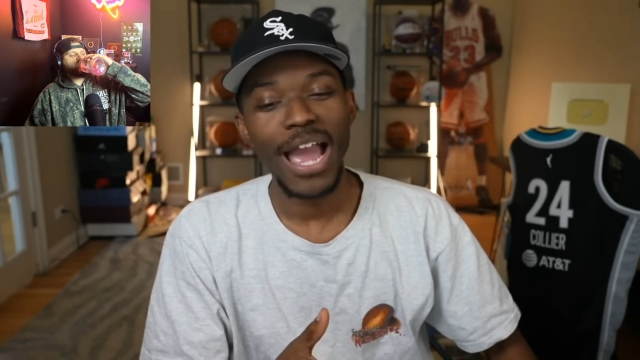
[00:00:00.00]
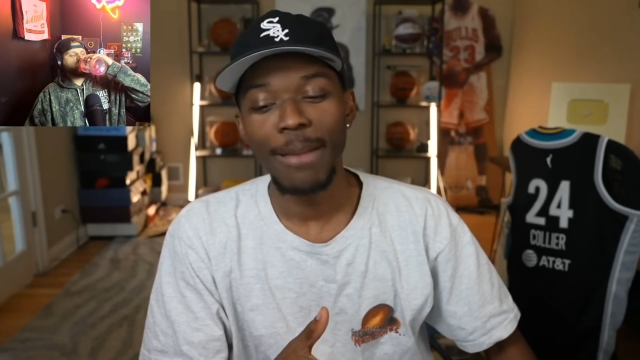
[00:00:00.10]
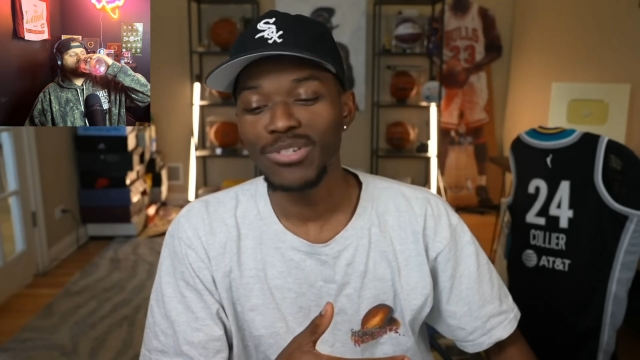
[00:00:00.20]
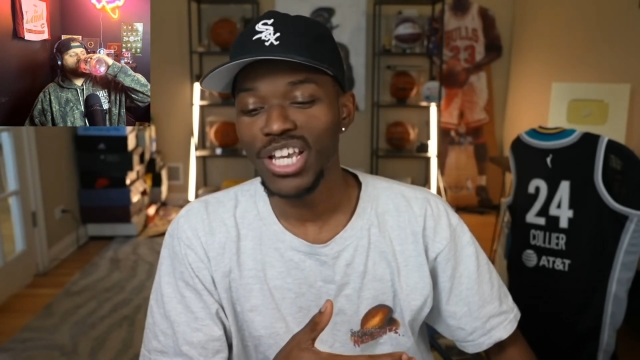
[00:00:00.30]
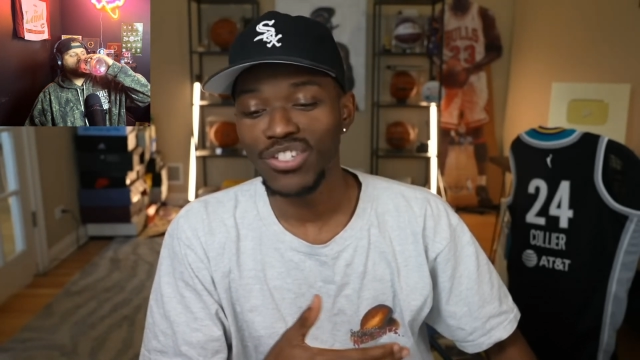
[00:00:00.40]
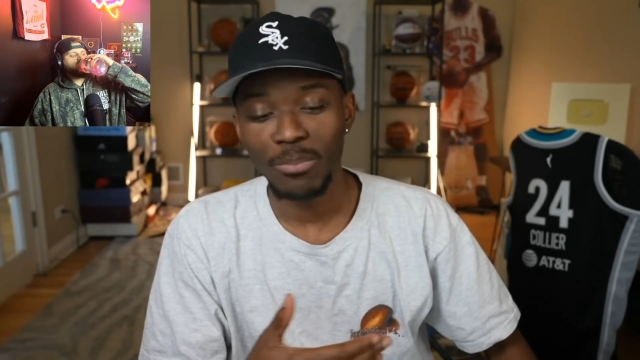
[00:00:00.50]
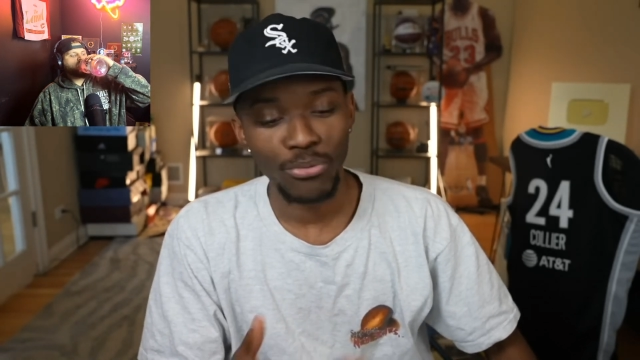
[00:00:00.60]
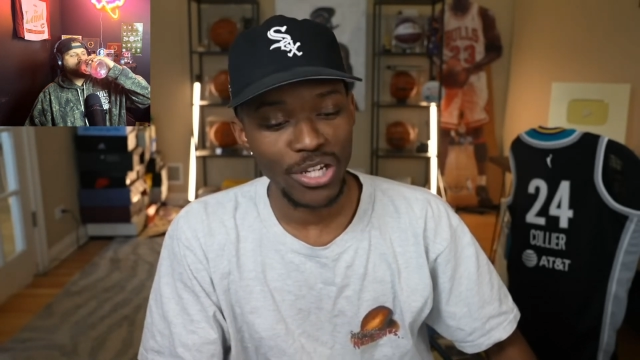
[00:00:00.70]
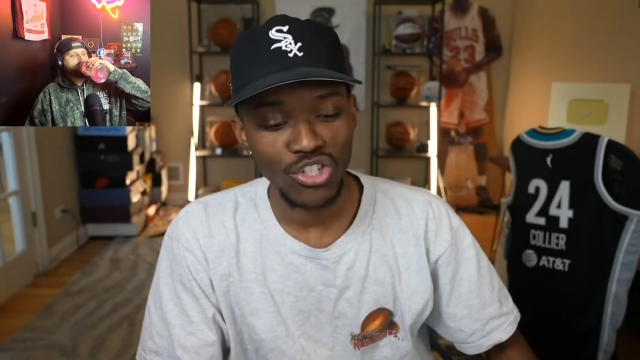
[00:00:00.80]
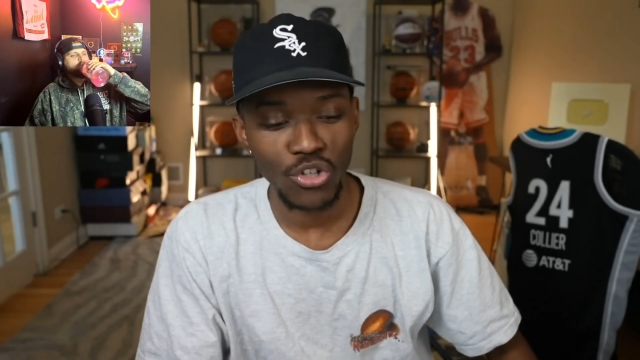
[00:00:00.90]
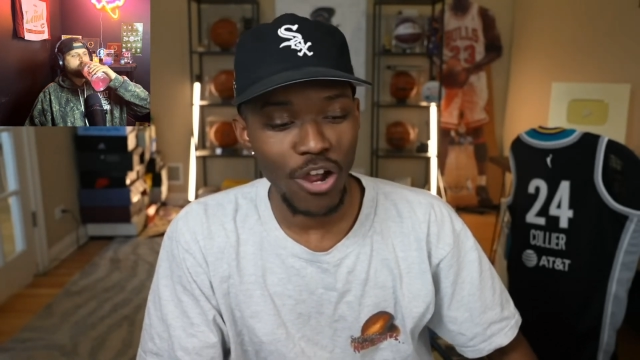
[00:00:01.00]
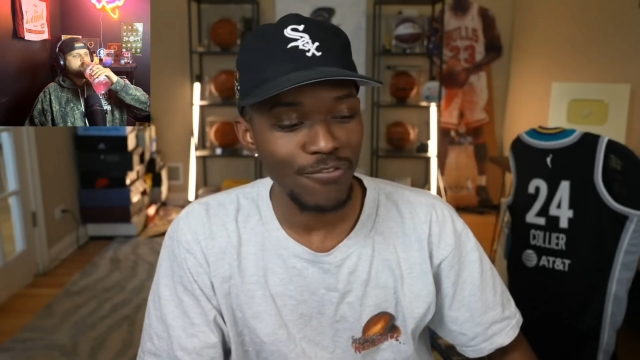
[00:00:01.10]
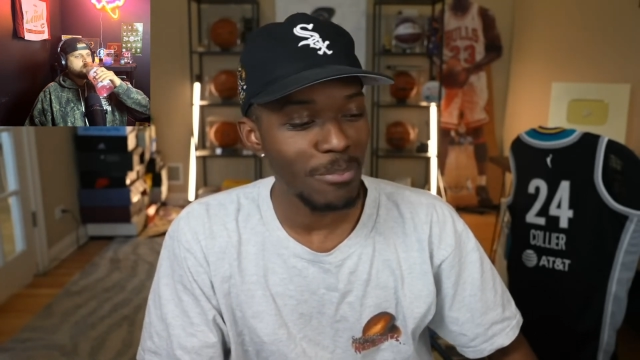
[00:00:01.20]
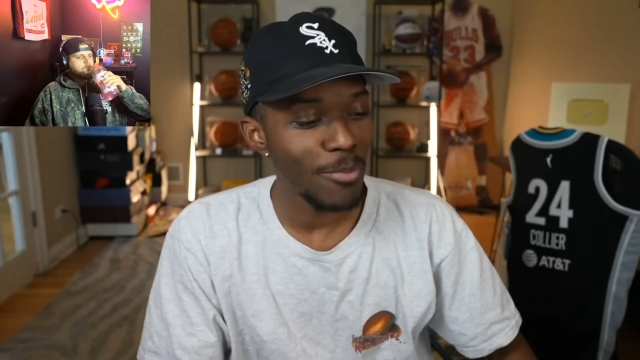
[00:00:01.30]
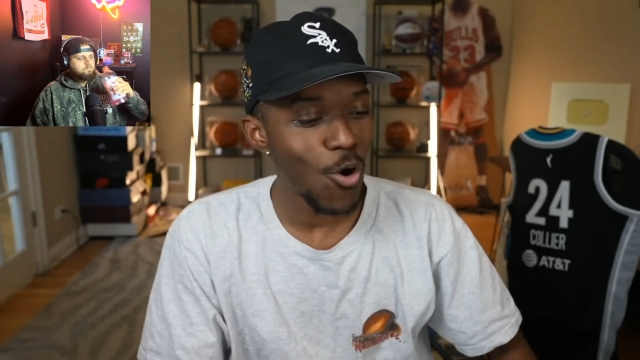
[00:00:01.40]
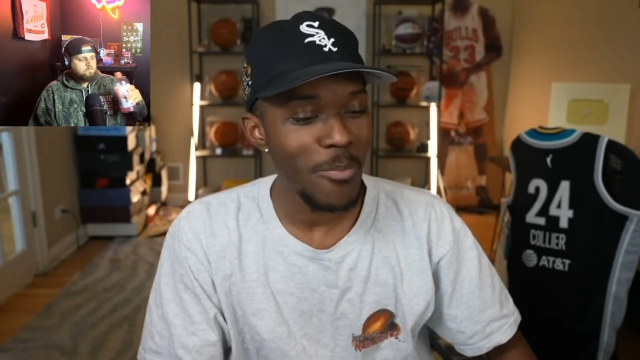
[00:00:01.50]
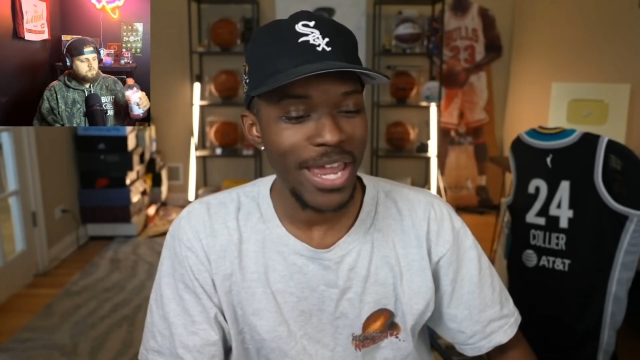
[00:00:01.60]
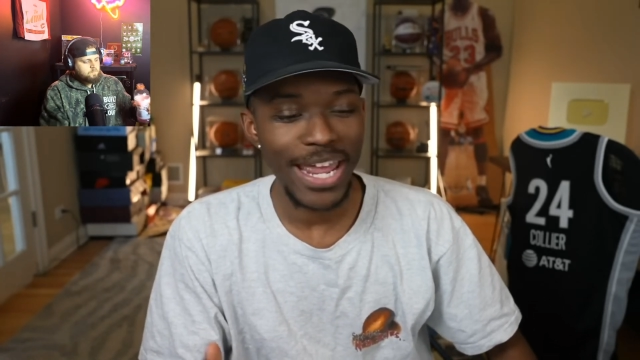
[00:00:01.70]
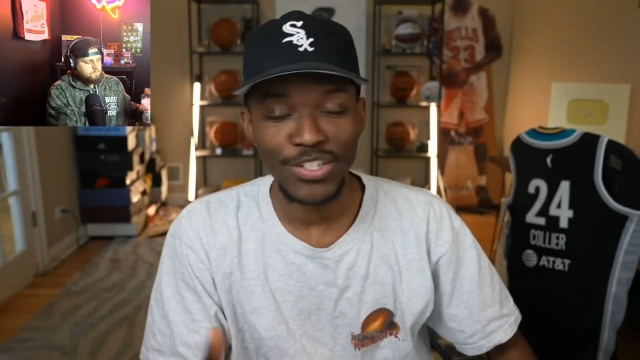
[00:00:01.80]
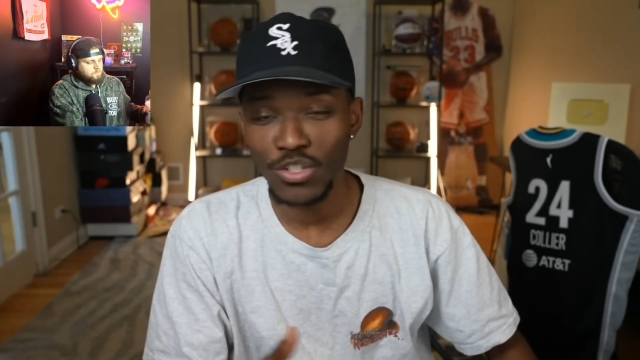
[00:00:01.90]
I'm just a prisoner of the
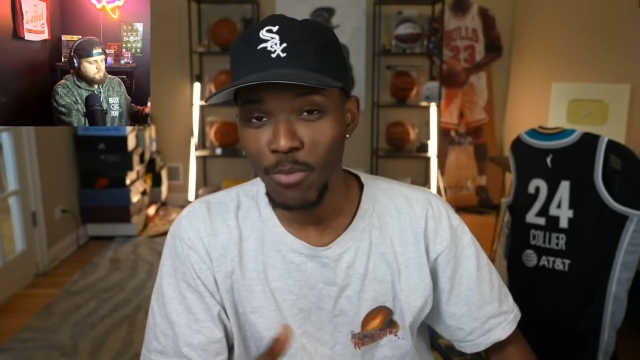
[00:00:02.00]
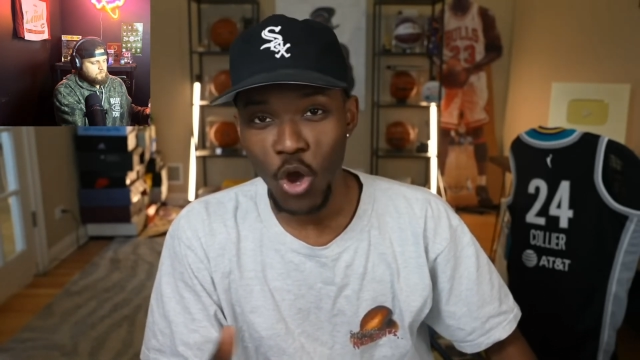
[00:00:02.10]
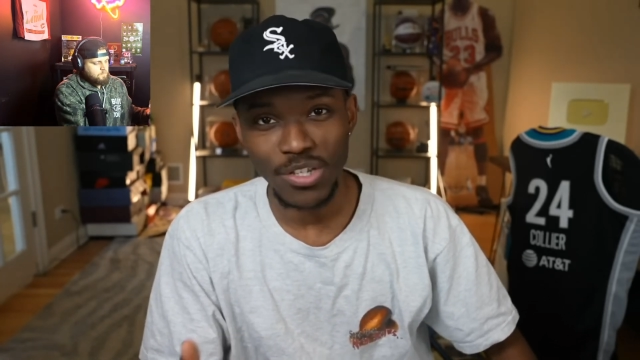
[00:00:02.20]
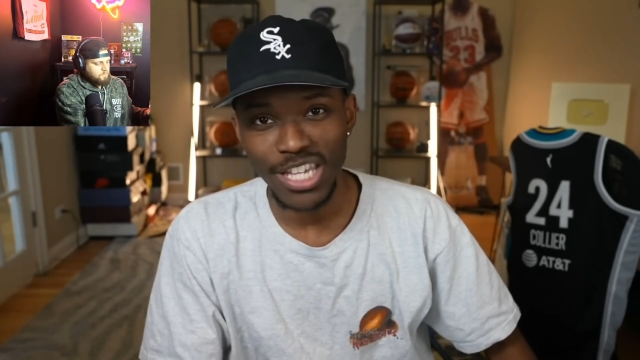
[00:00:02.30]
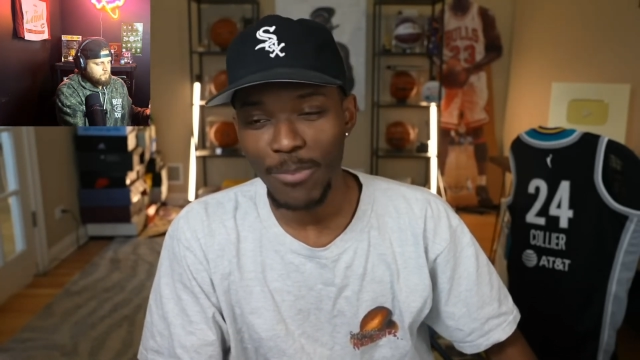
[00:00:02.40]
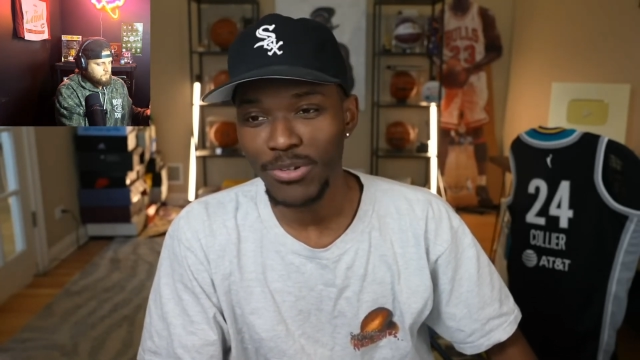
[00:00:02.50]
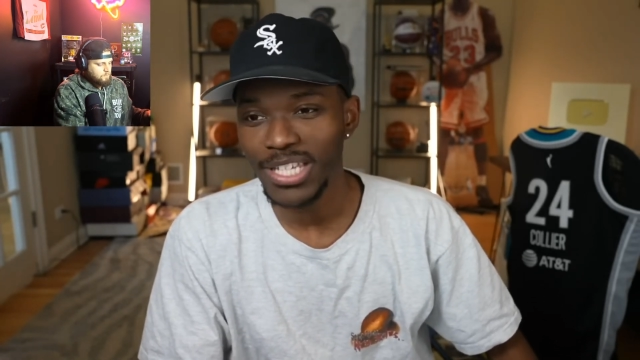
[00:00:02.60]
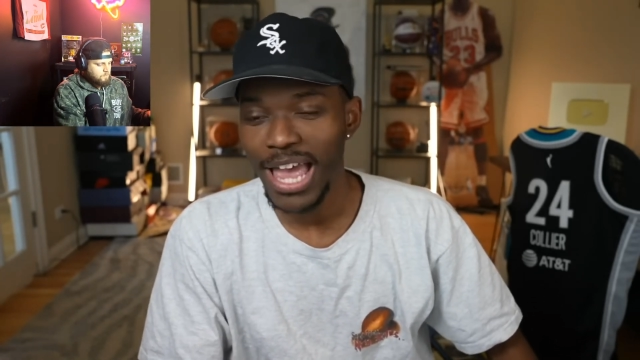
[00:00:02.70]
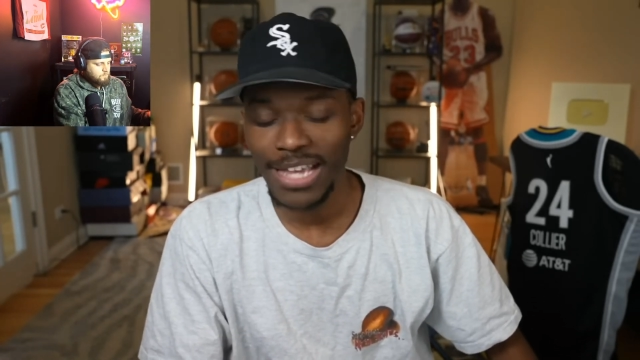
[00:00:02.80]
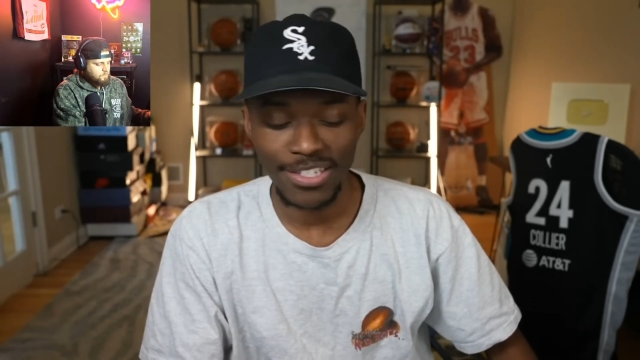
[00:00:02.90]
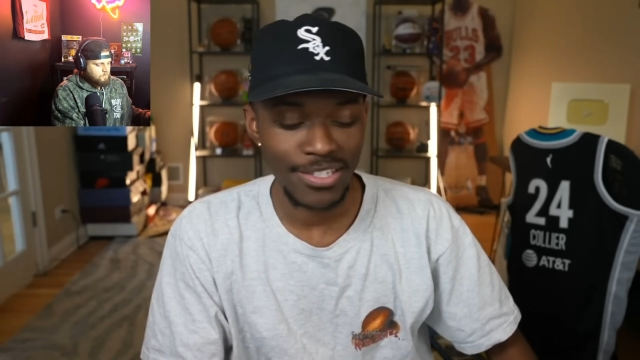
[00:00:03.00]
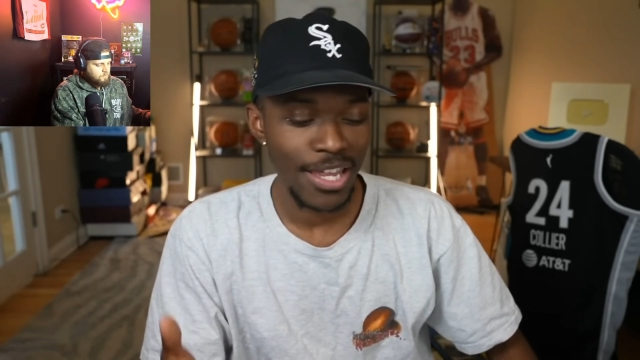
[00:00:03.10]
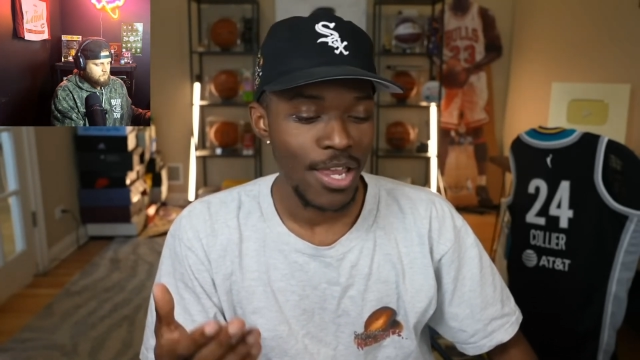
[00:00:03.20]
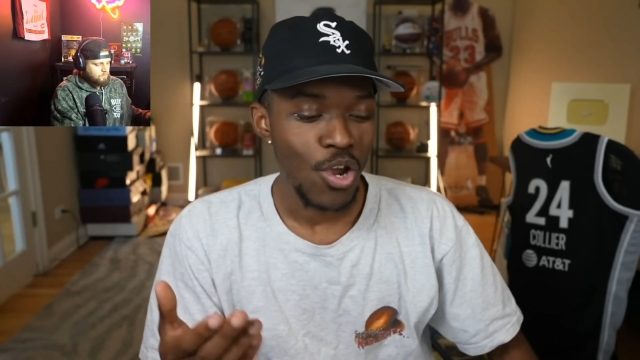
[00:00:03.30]
moment and small sample sizes.